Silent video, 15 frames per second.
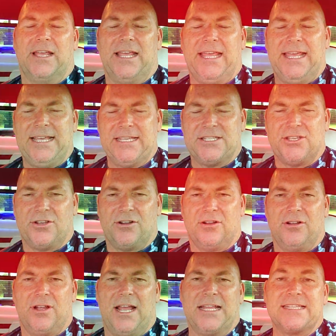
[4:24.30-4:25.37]

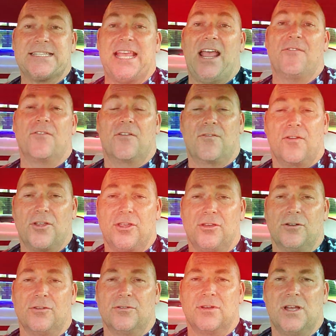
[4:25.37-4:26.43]
easier and safer for
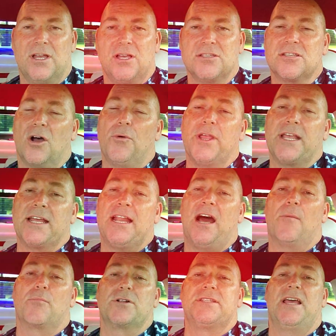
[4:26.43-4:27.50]
you, so we can
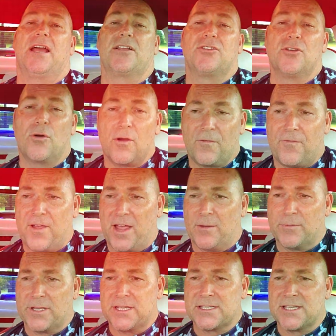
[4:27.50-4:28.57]
help protect your
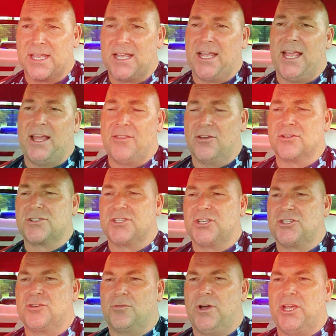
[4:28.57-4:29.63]
families in those
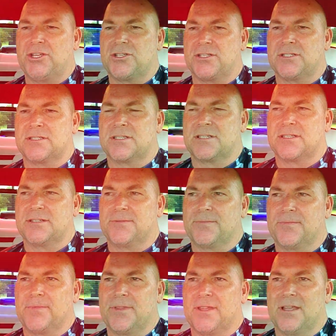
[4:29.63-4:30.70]
situations.
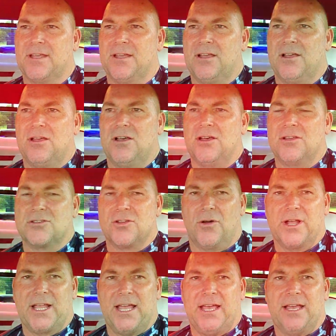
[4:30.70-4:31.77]
So
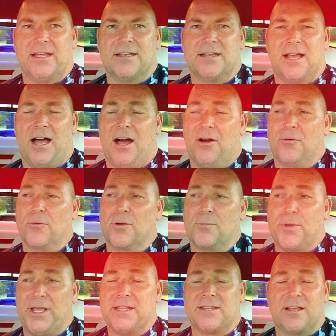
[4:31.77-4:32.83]
again, I'll
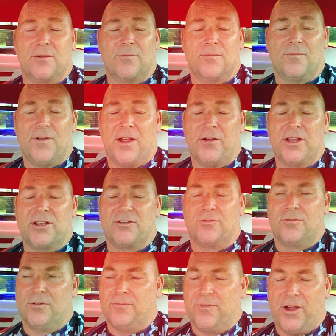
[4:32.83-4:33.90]
repeat them very,
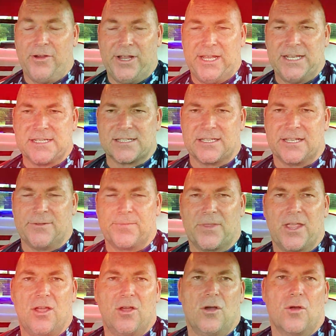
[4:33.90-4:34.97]
very easily.
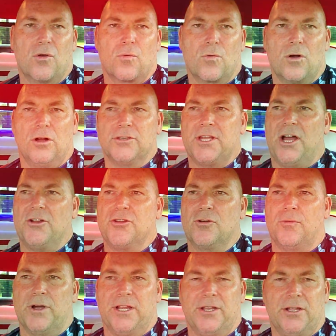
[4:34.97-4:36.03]
Roll down your
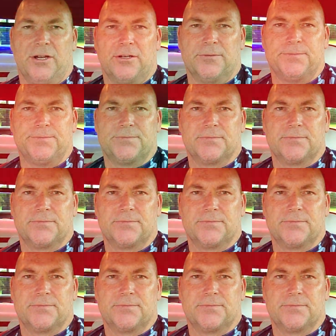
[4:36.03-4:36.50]
window,